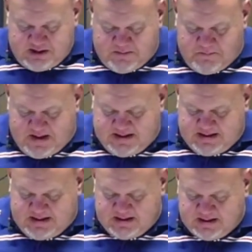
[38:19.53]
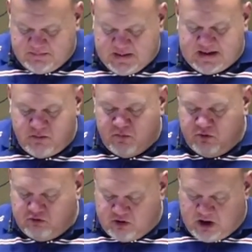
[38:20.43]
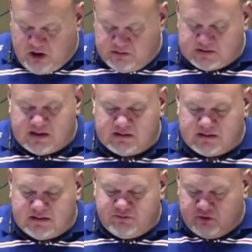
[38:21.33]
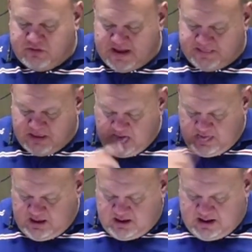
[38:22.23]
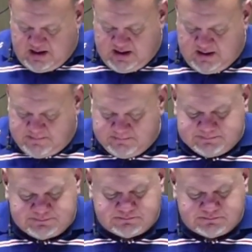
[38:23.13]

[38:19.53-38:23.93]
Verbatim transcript: many, many moons ago, and I'll give you that. Um,